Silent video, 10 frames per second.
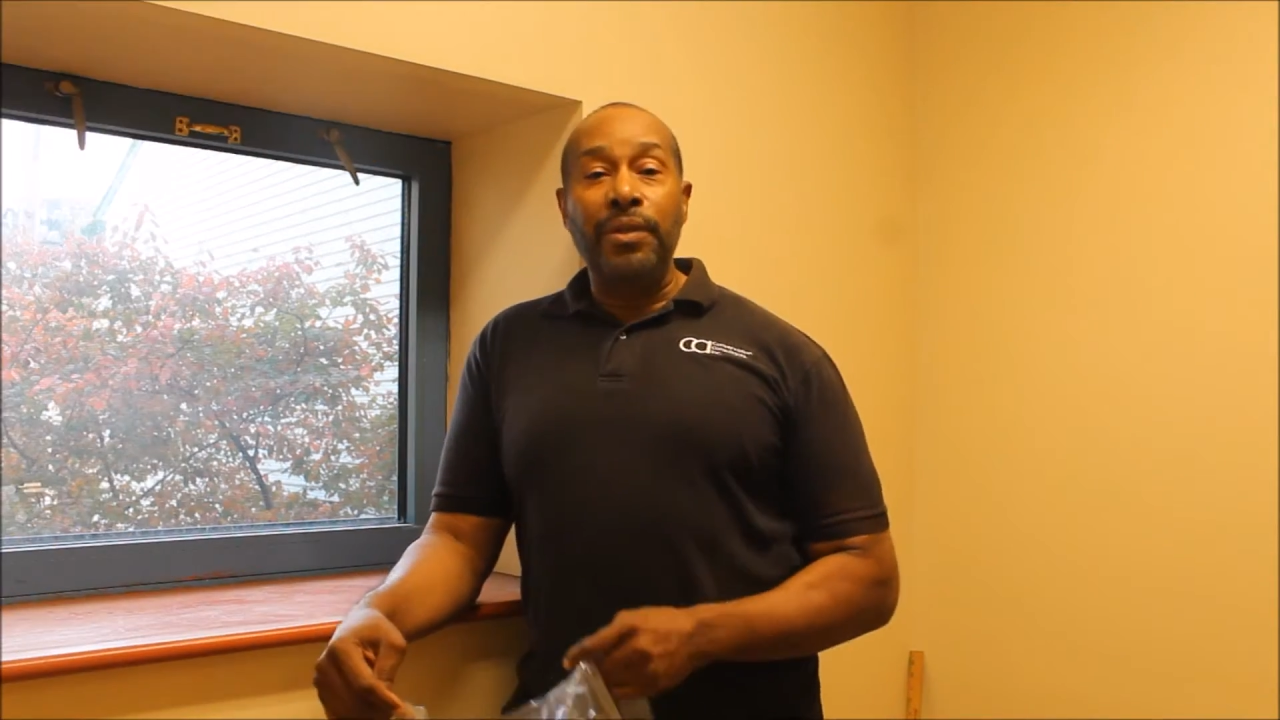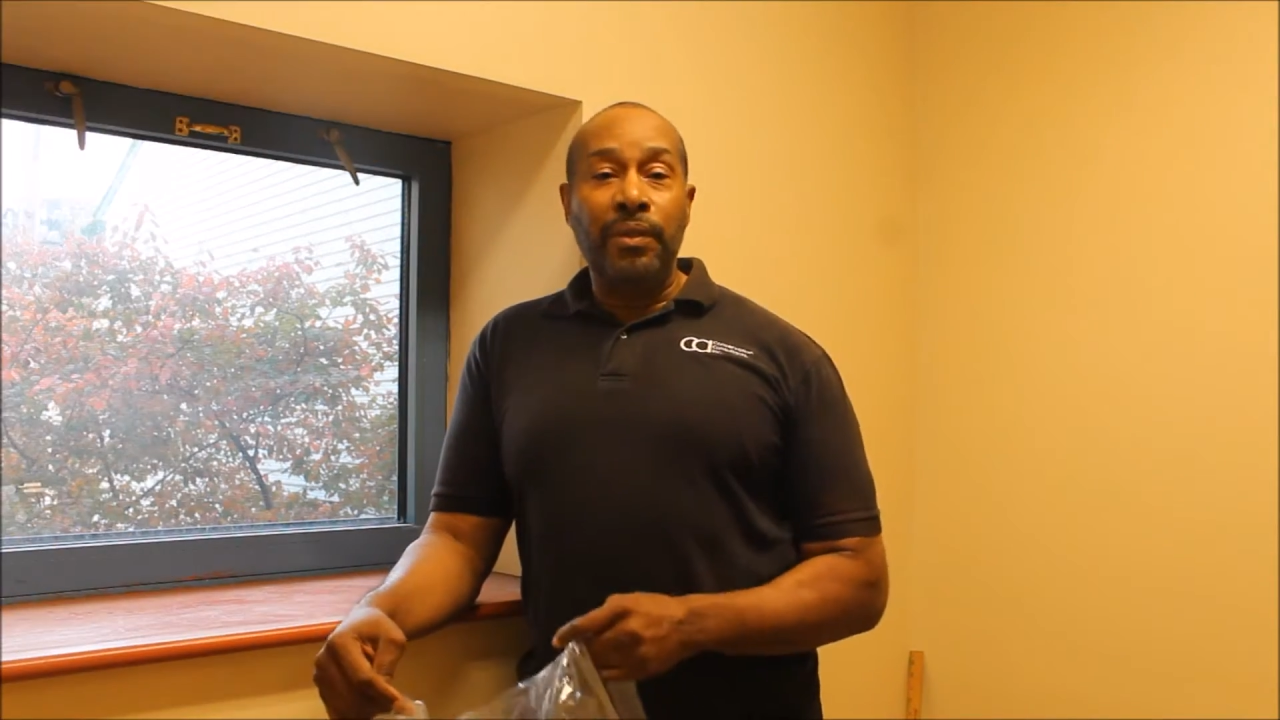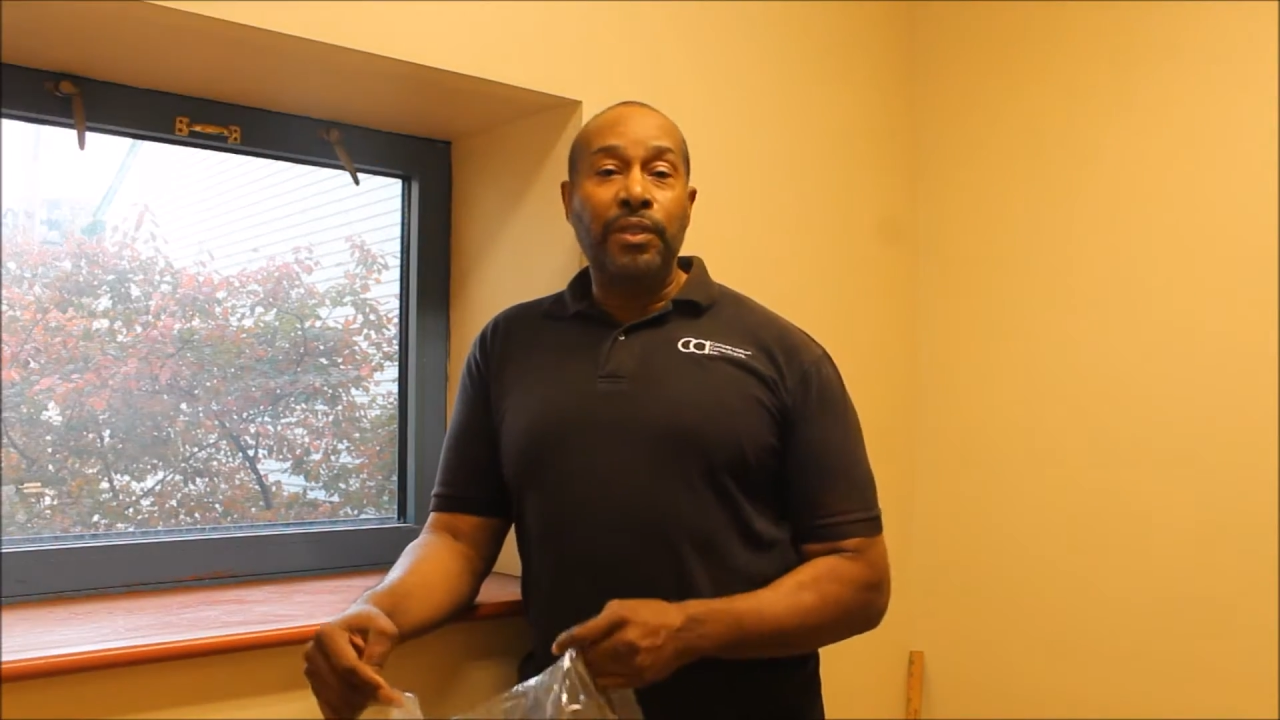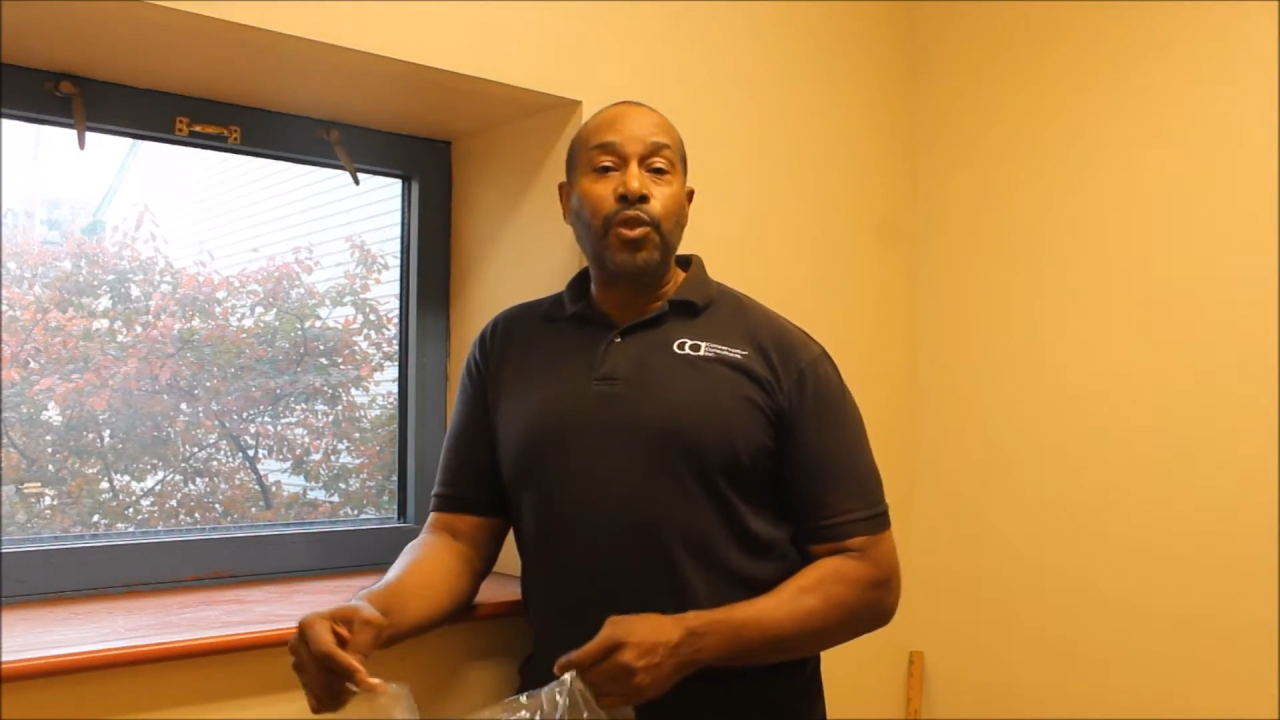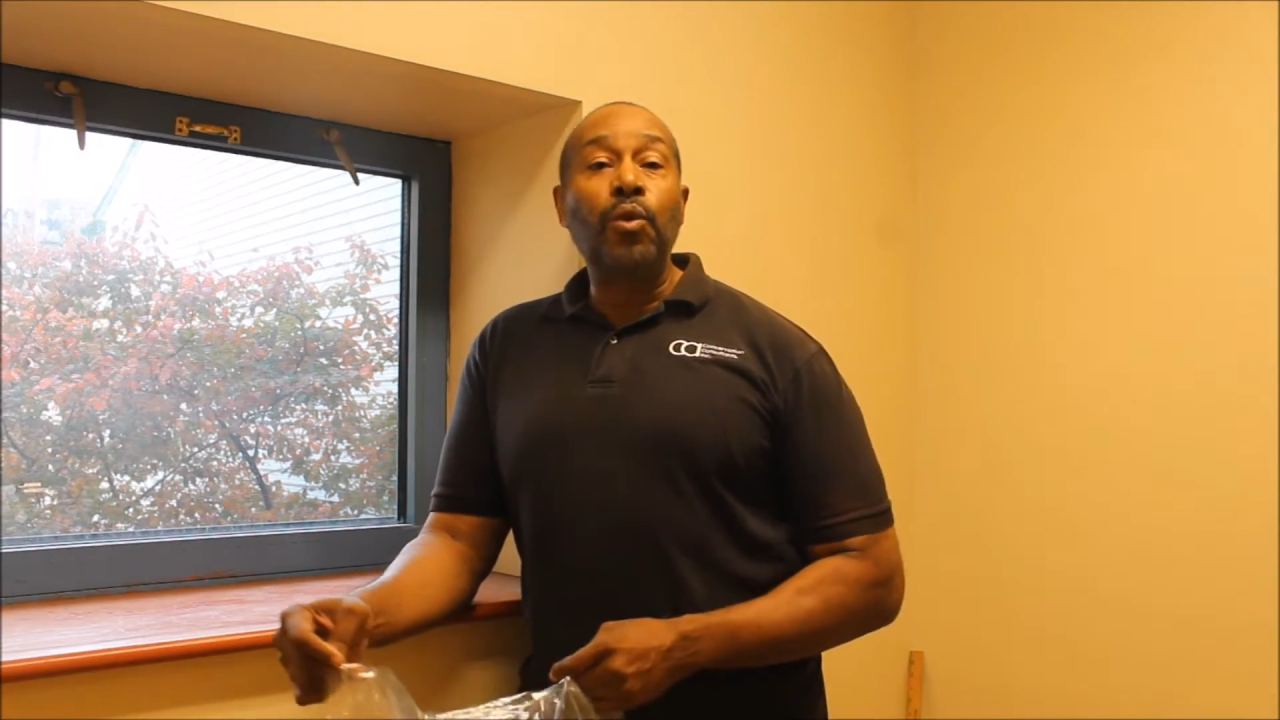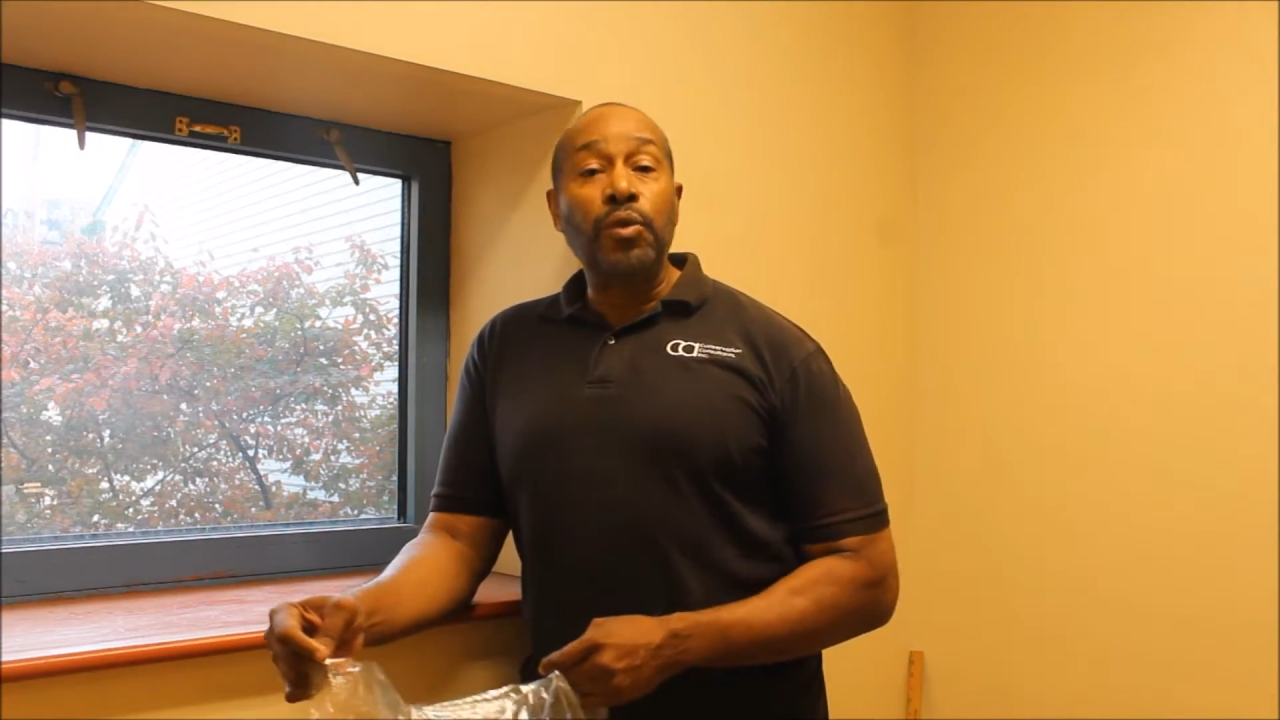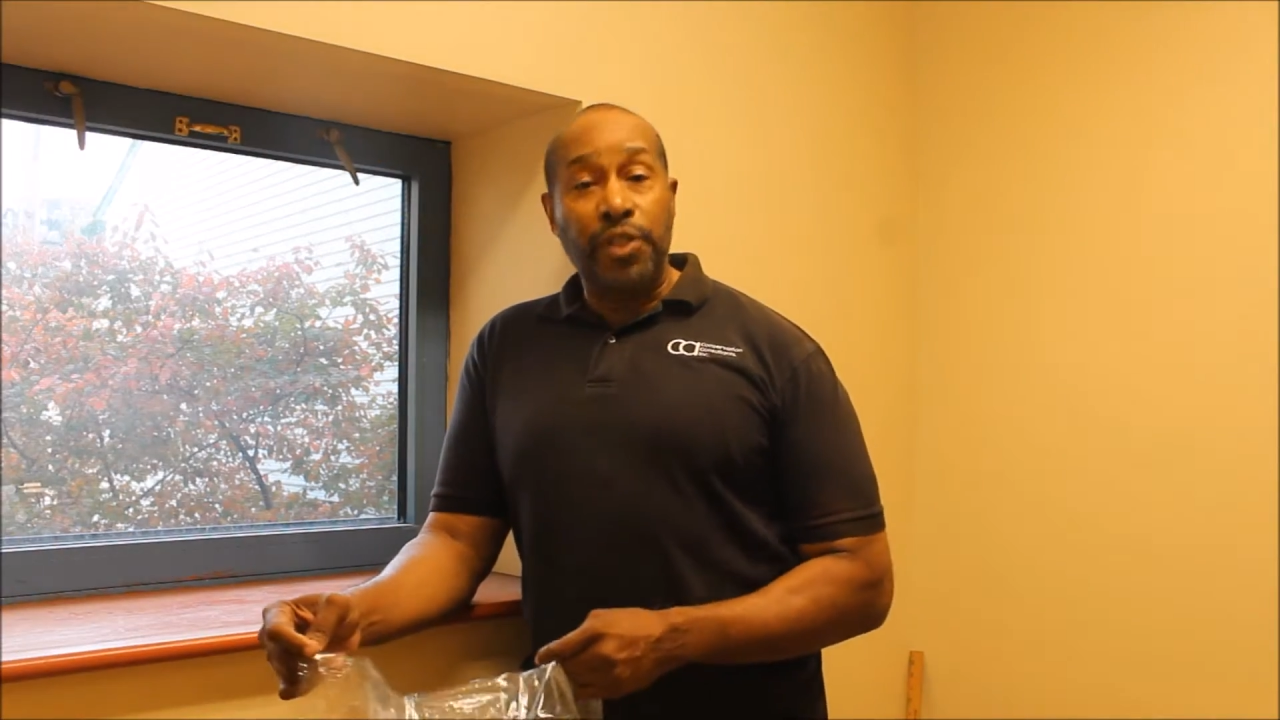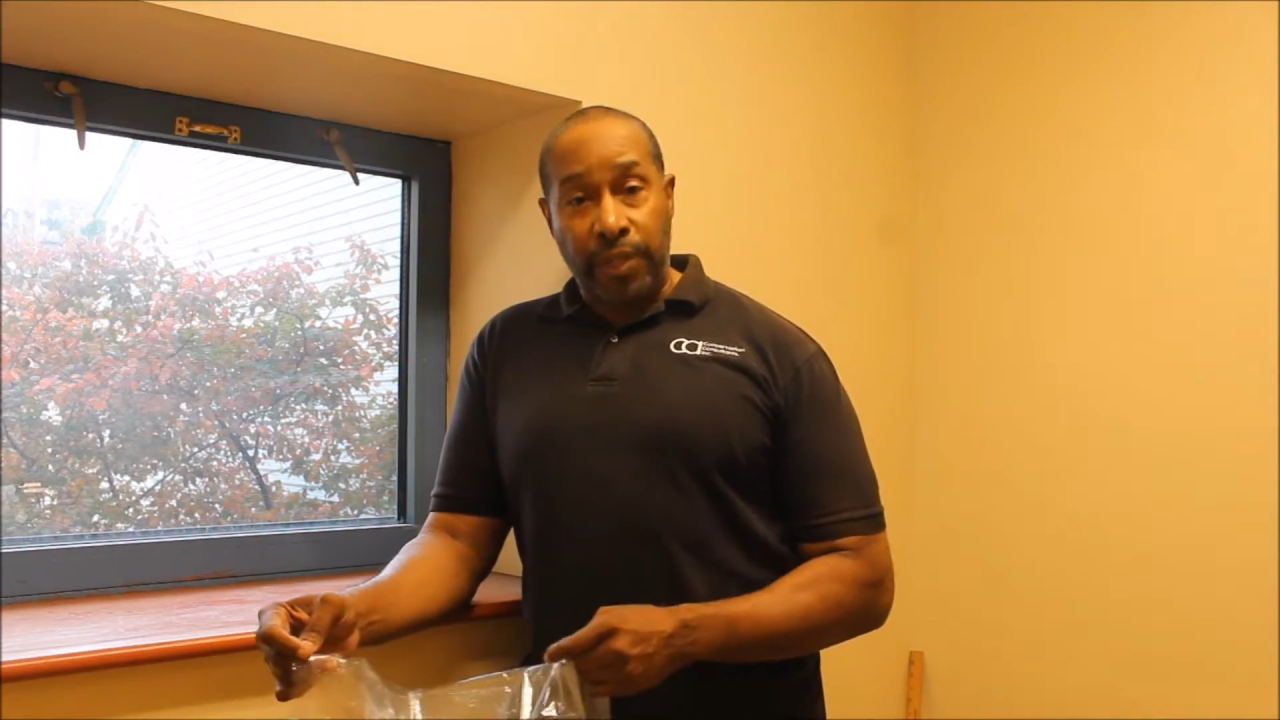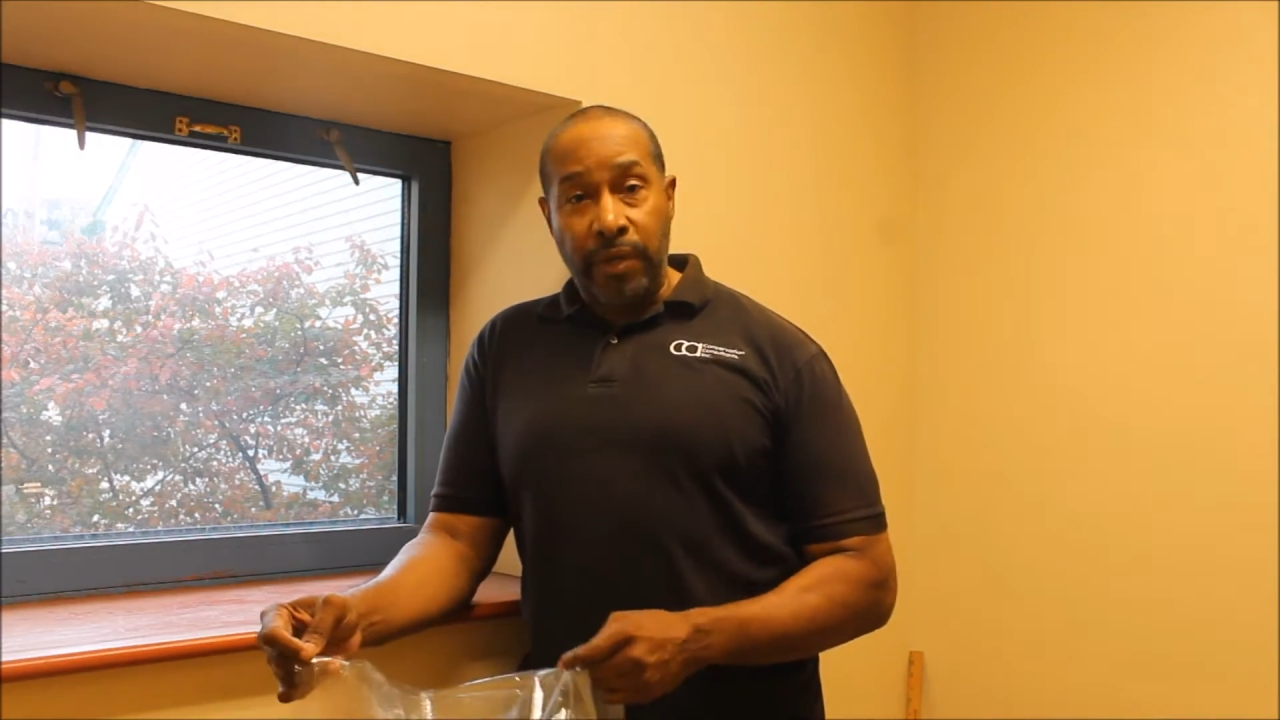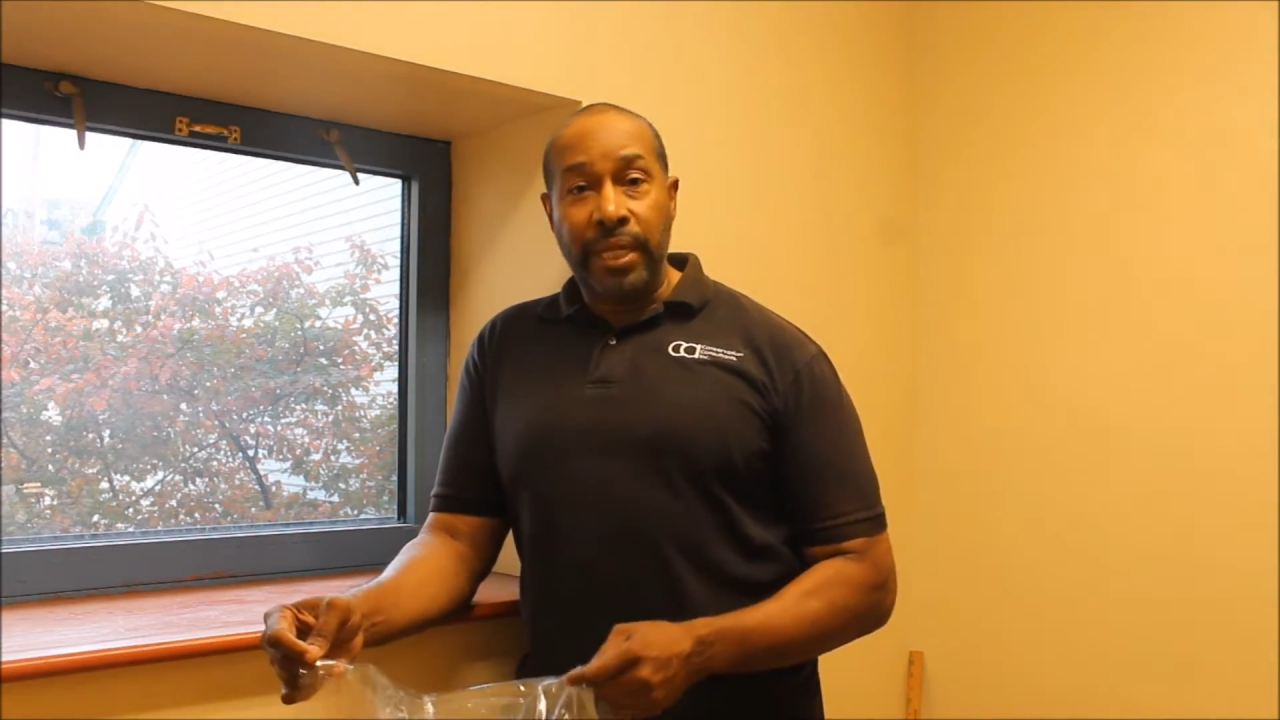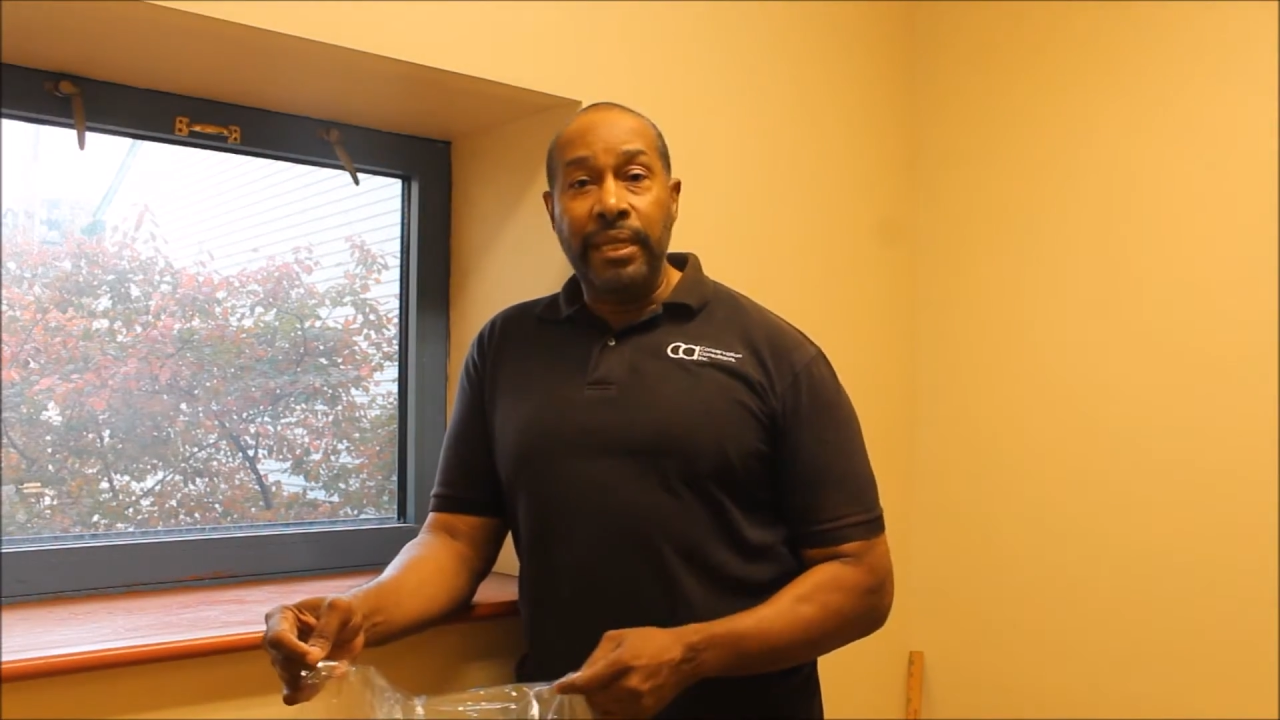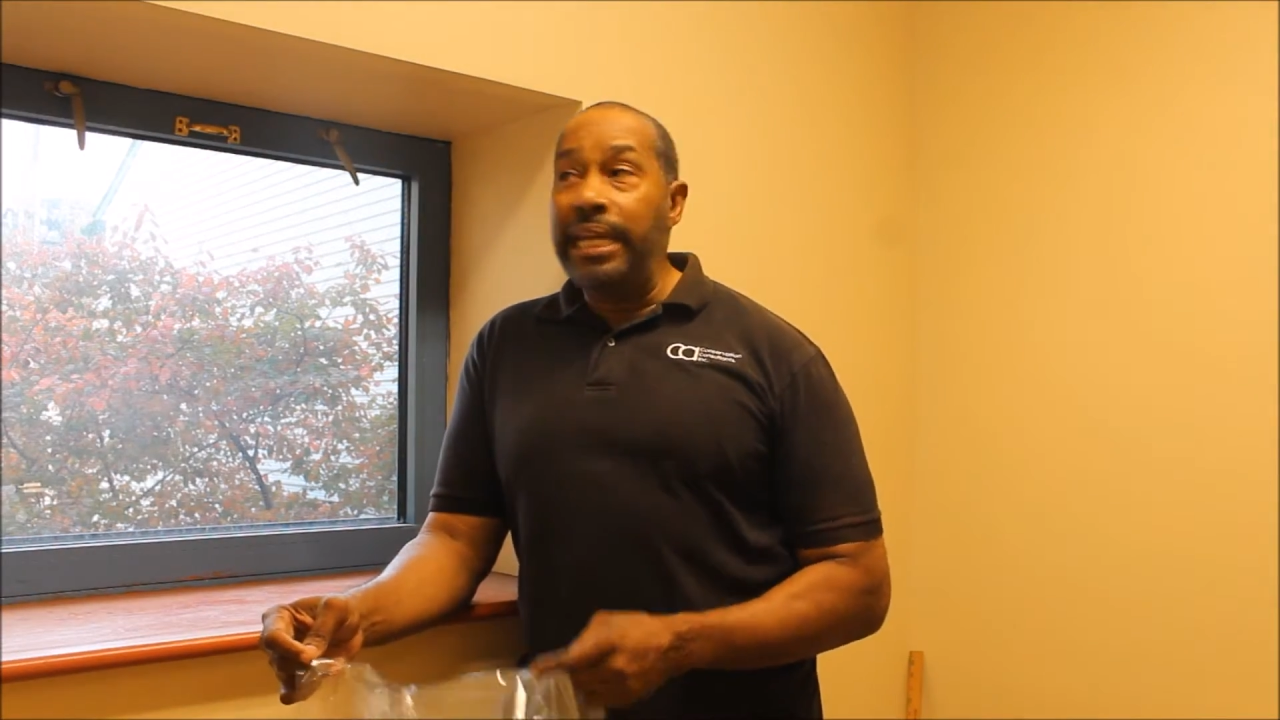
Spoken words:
you the tools that you're going to